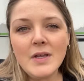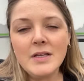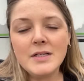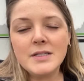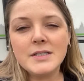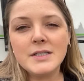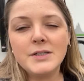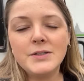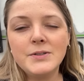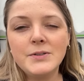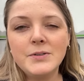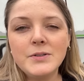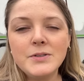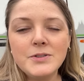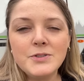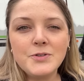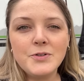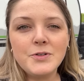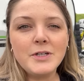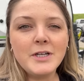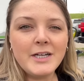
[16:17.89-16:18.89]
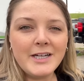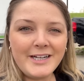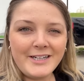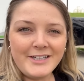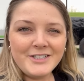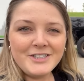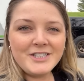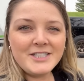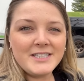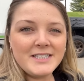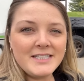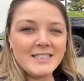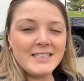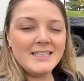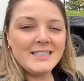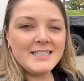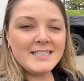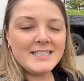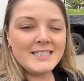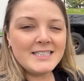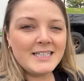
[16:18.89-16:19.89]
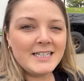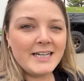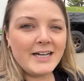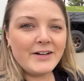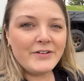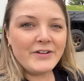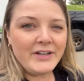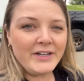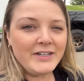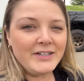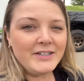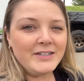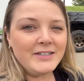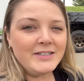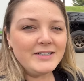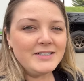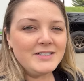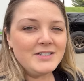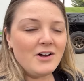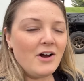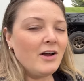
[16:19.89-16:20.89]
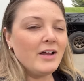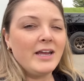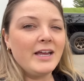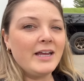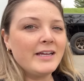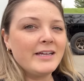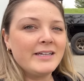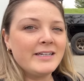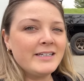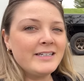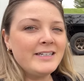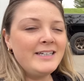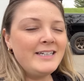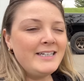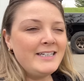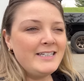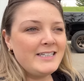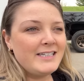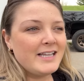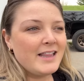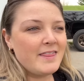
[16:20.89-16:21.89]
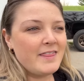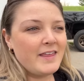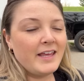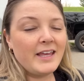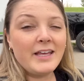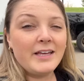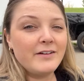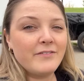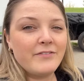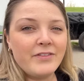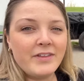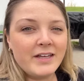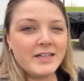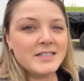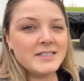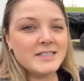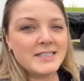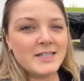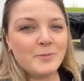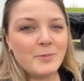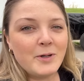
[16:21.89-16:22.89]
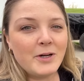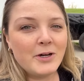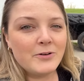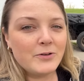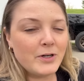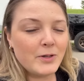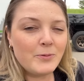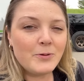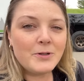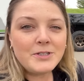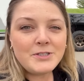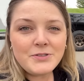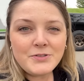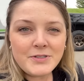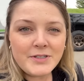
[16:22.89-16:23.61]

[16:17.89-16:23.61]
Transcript: So Jordan and I are just sitting out here talking and thinking of things that we already want to do